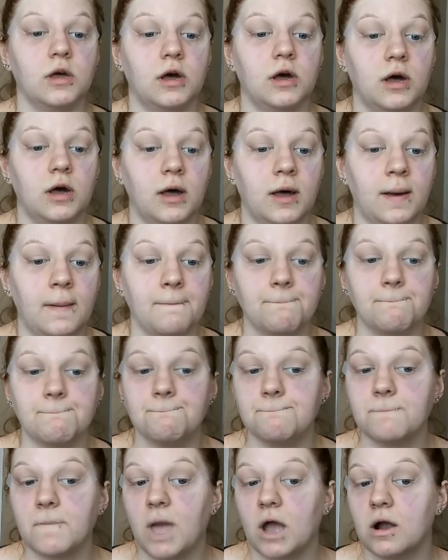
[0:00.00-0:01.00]
I
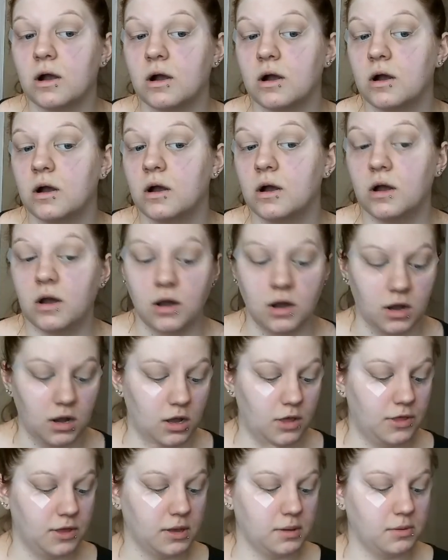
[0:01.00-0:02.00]

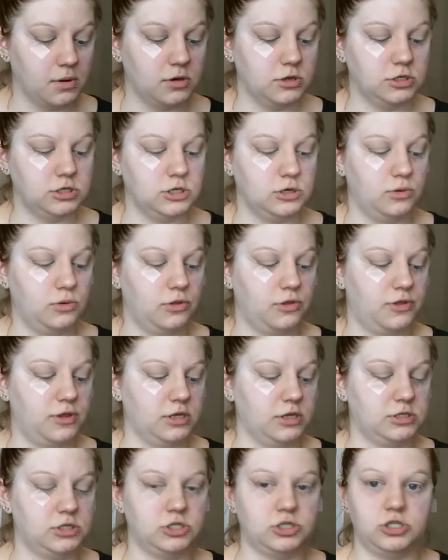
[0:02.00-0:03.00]
think I'm gonna do
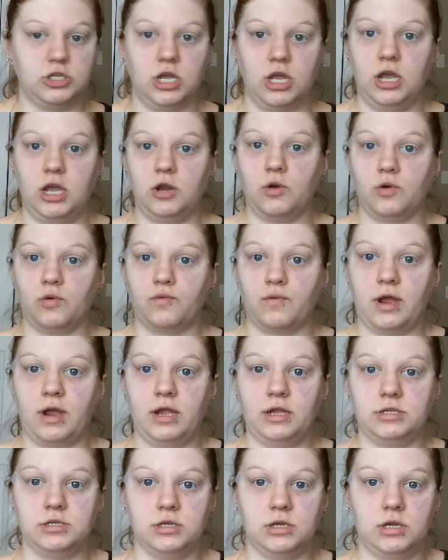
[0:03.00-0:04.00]
this shade
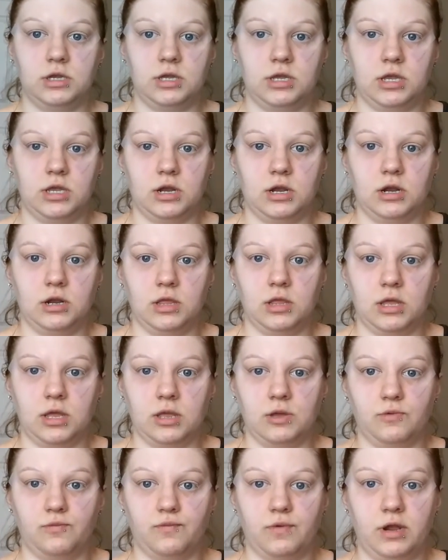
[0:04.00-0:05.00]
right here,
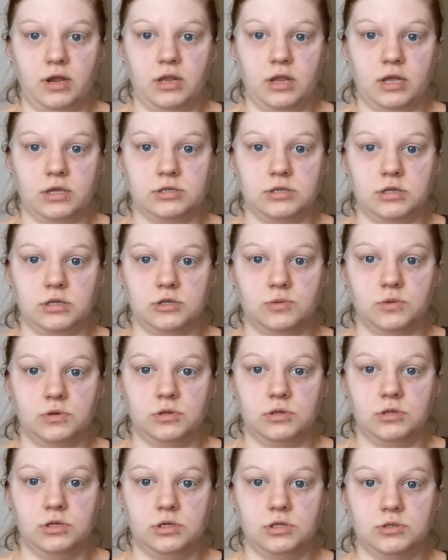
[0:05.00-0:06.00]
like right next to this
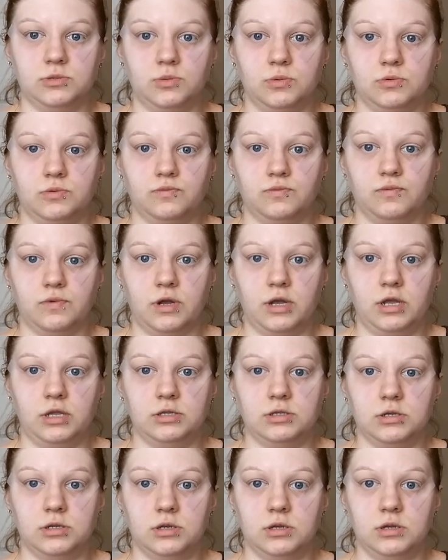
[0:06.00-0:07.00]
one
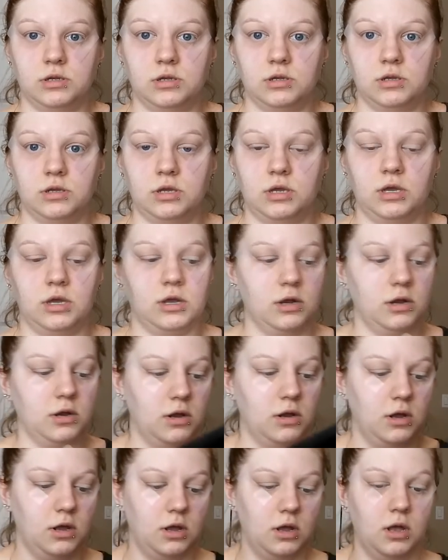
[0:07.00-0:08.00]
right
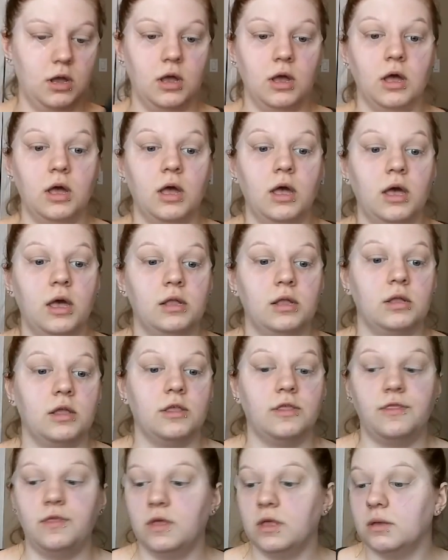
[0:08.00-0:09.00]
here. And
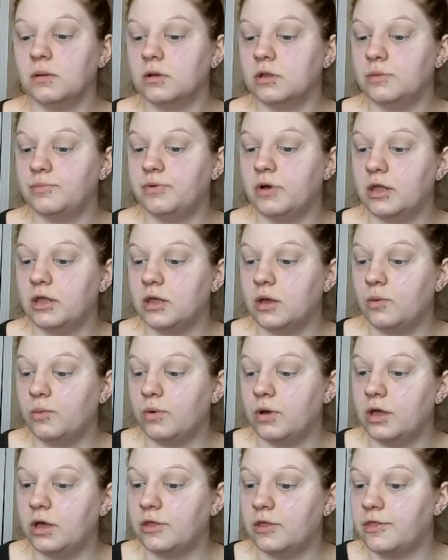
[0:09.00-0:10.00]
I think I'm gonna apply that
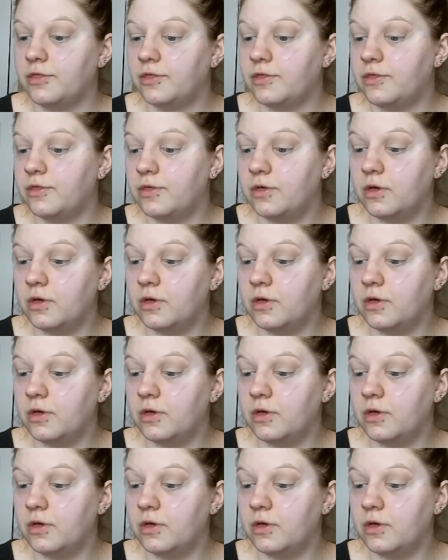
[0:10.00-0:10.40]
with